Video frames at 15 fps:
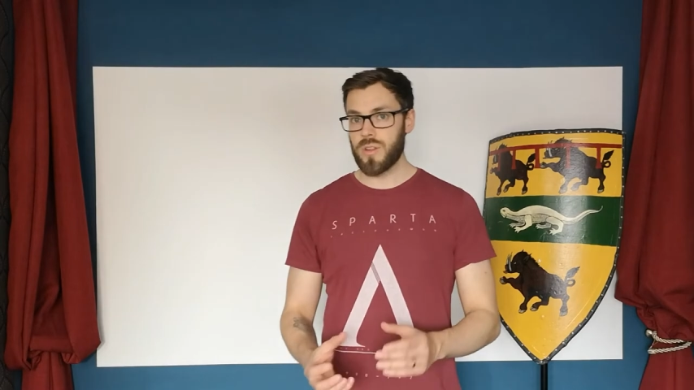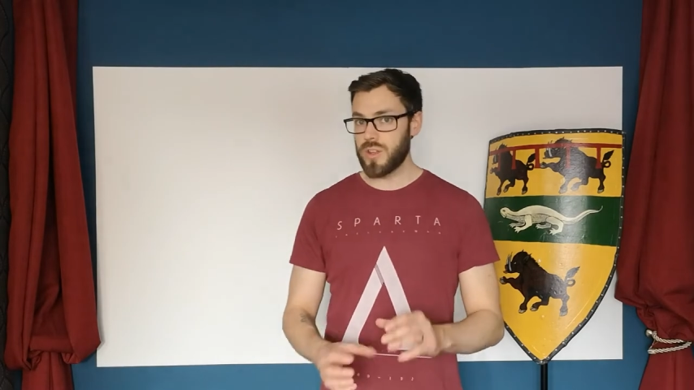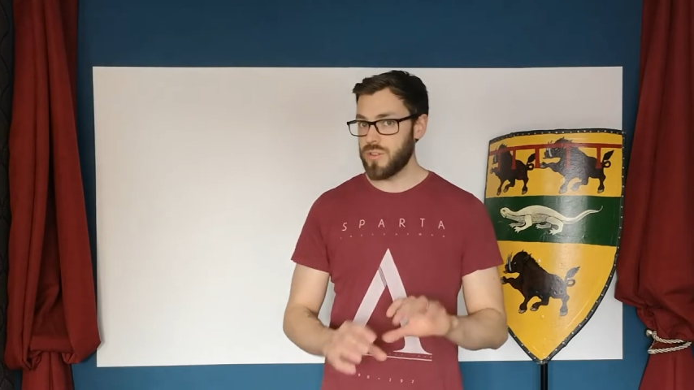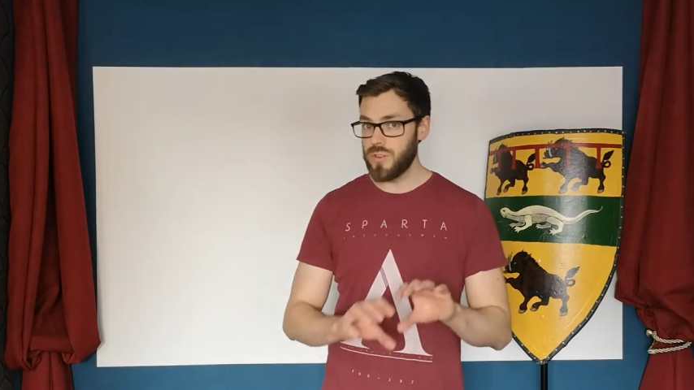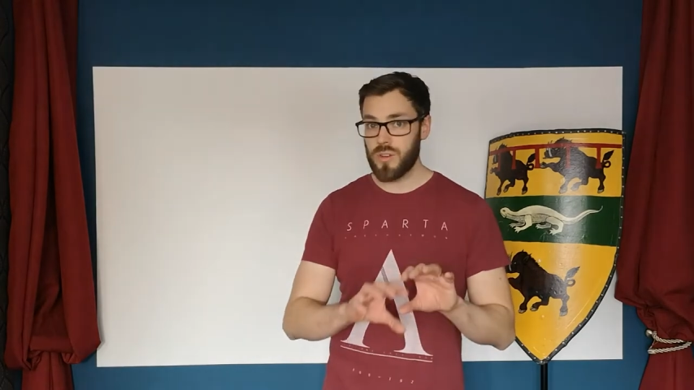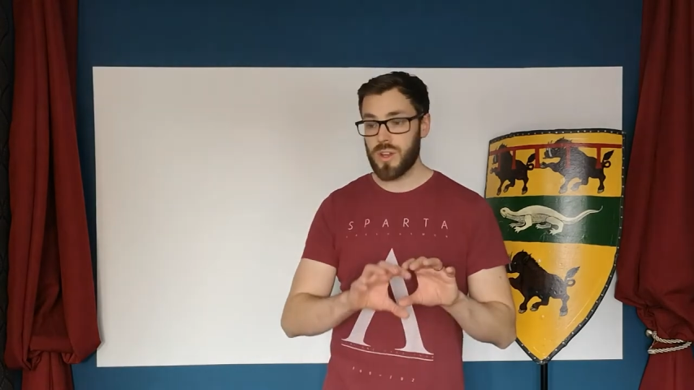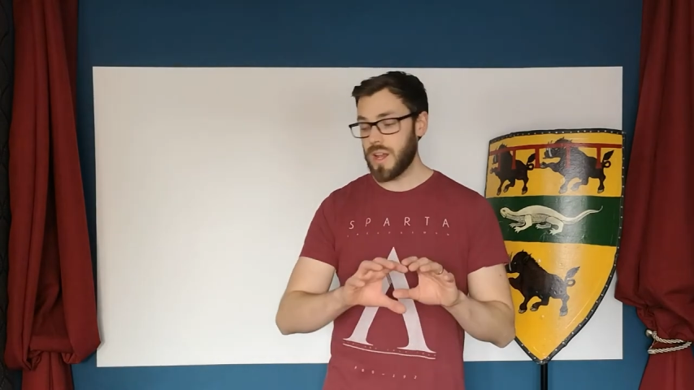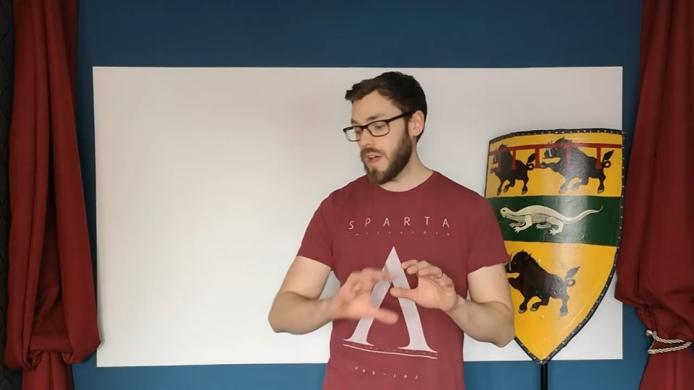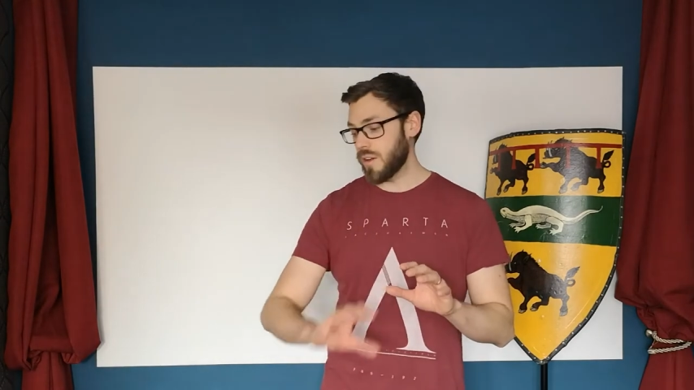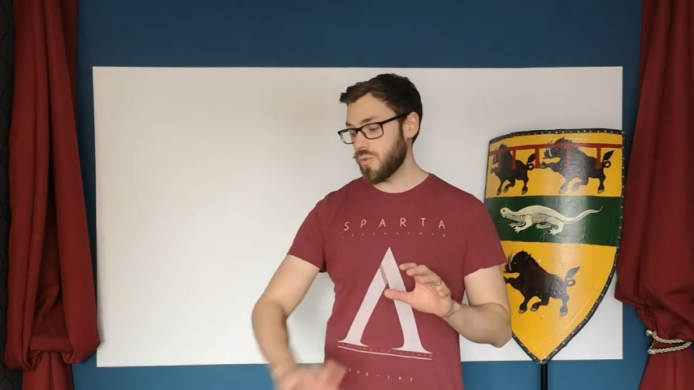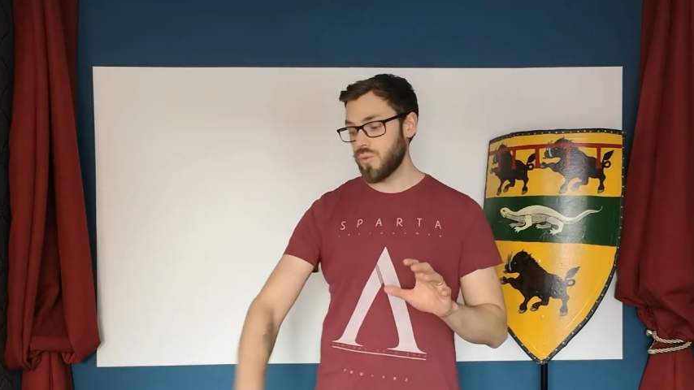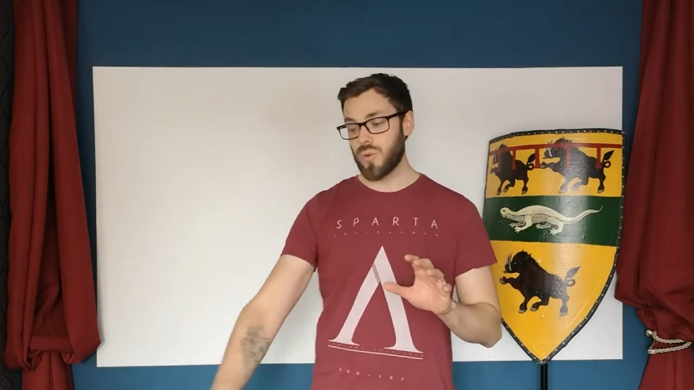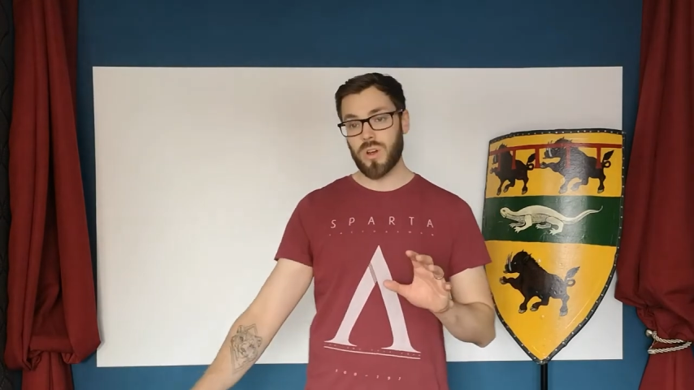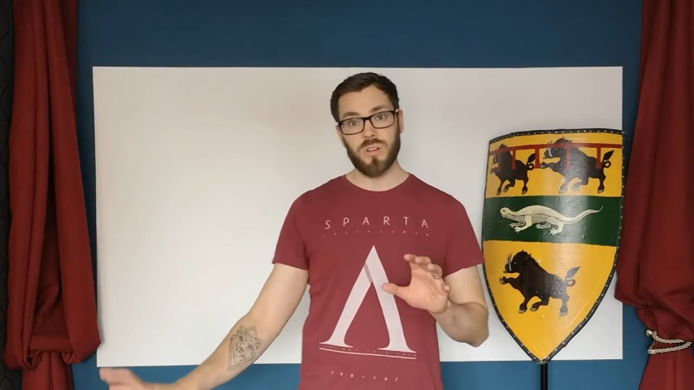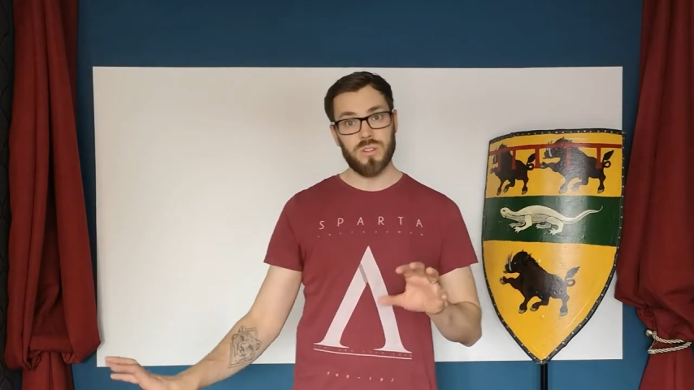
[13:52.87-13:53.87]
because you can add
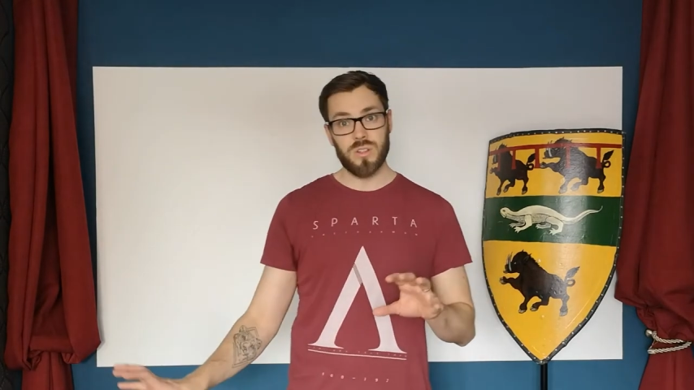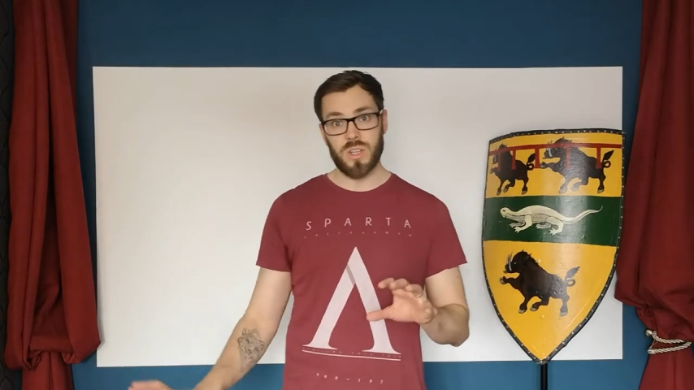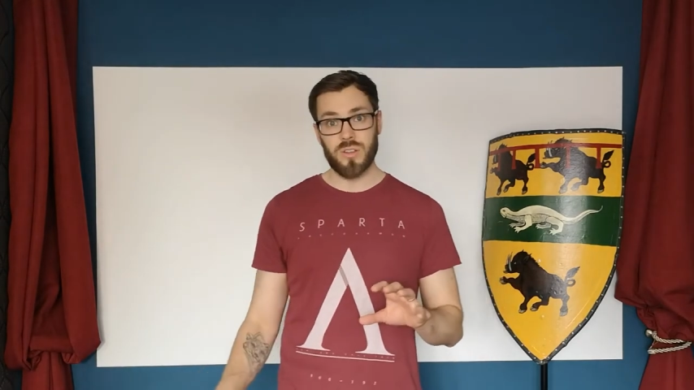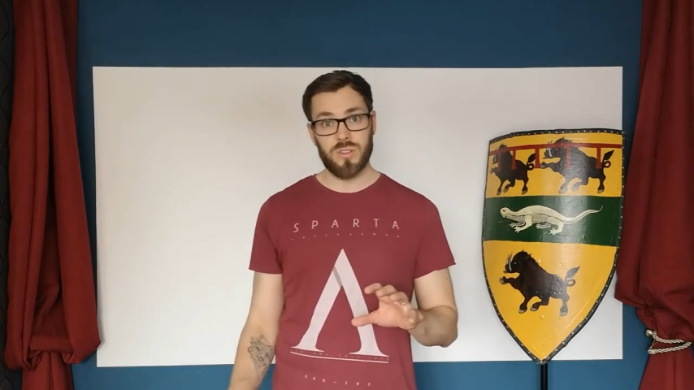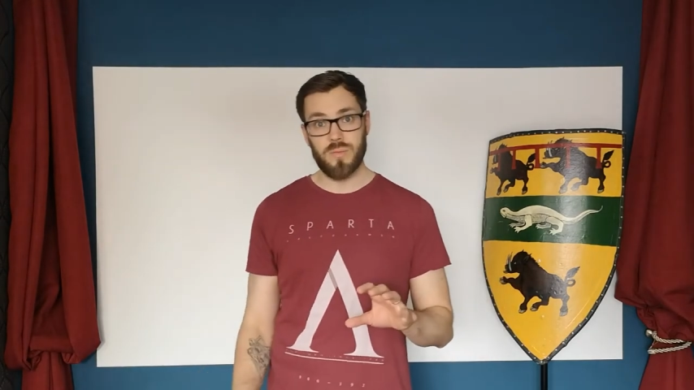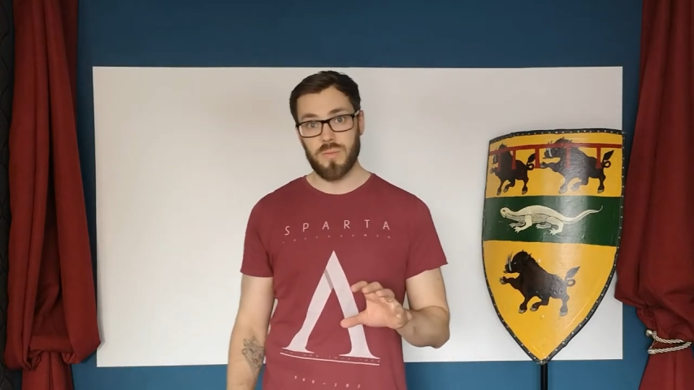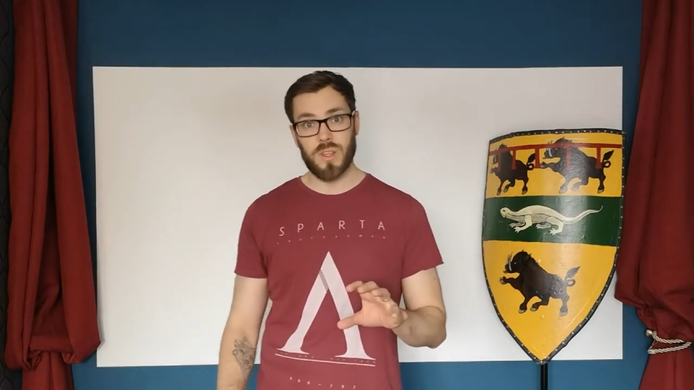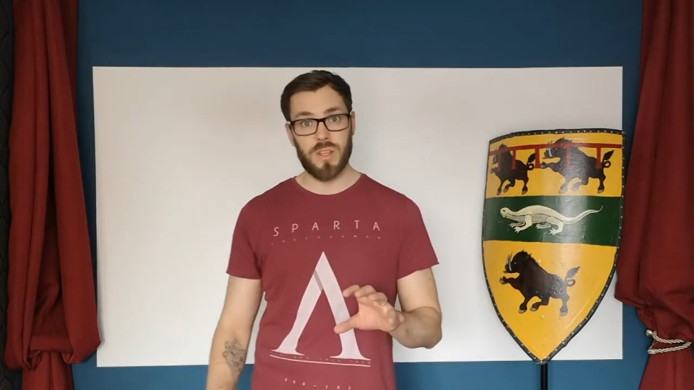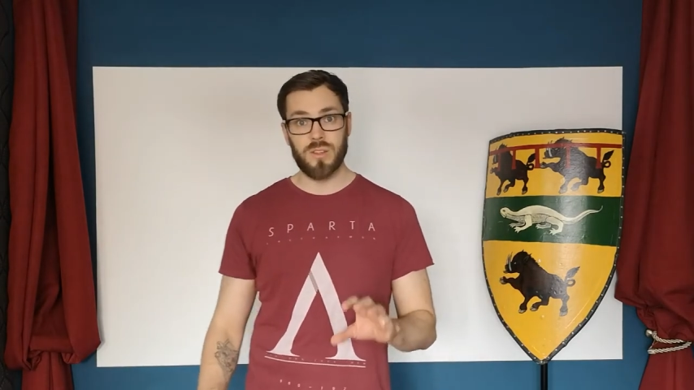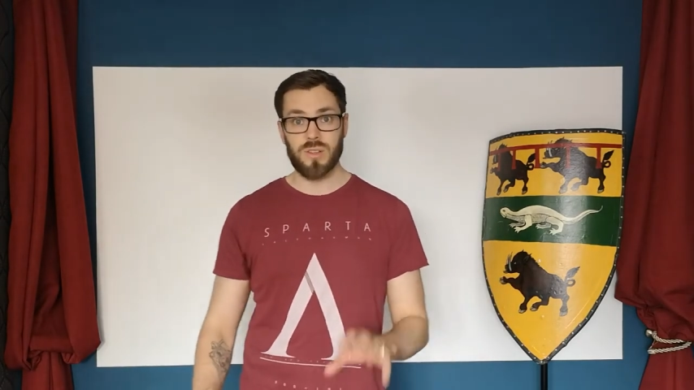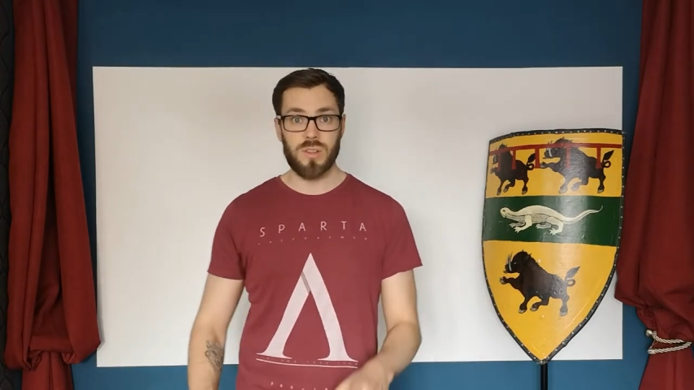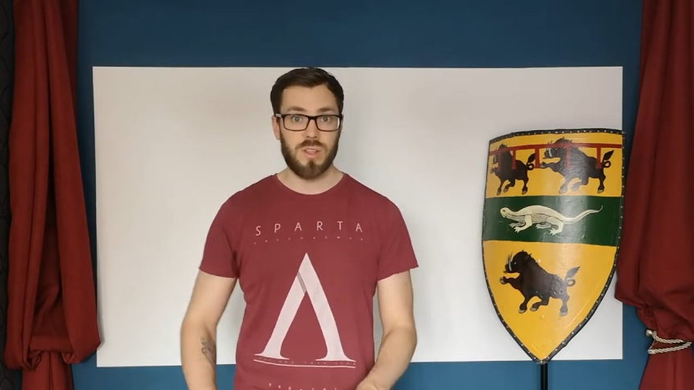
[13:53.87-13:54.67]
all kinds of custom things